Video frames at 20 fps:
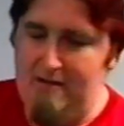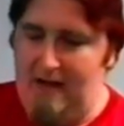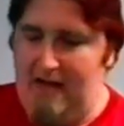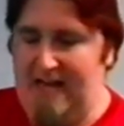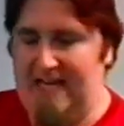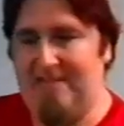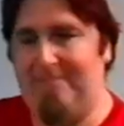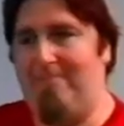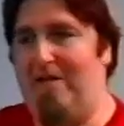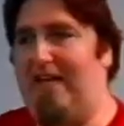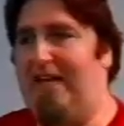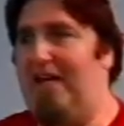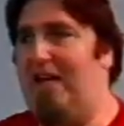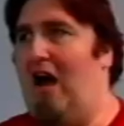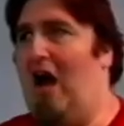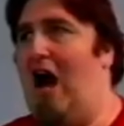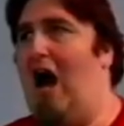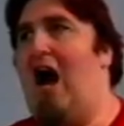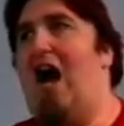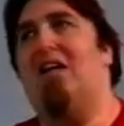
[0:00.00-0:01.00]
as many
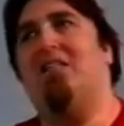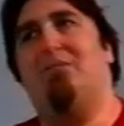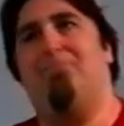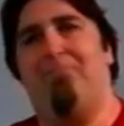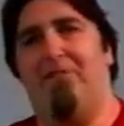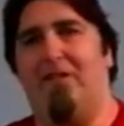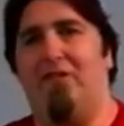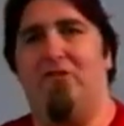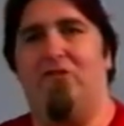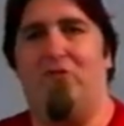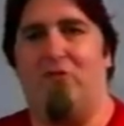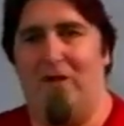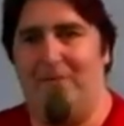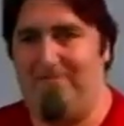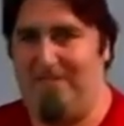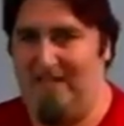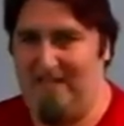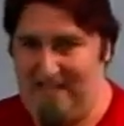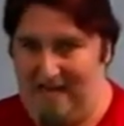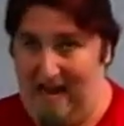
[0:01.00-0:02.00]
hospital
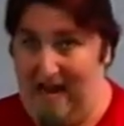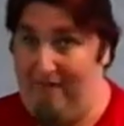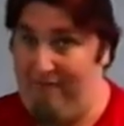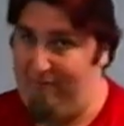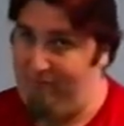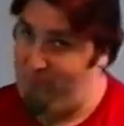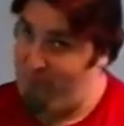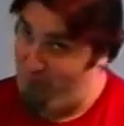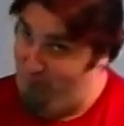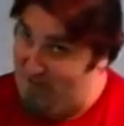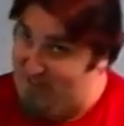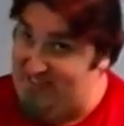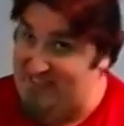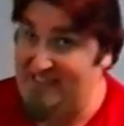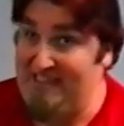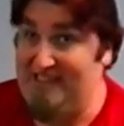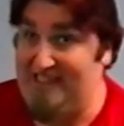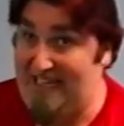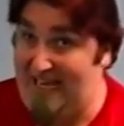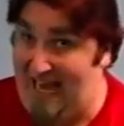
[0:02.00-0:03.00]
trips as I've
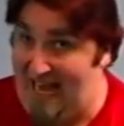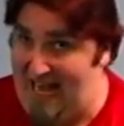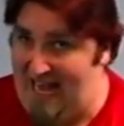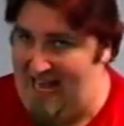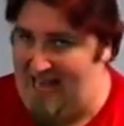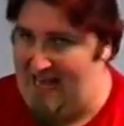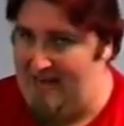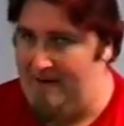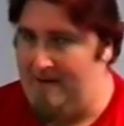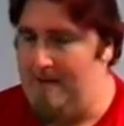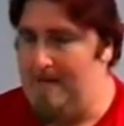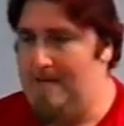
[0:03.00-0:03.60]
recently had,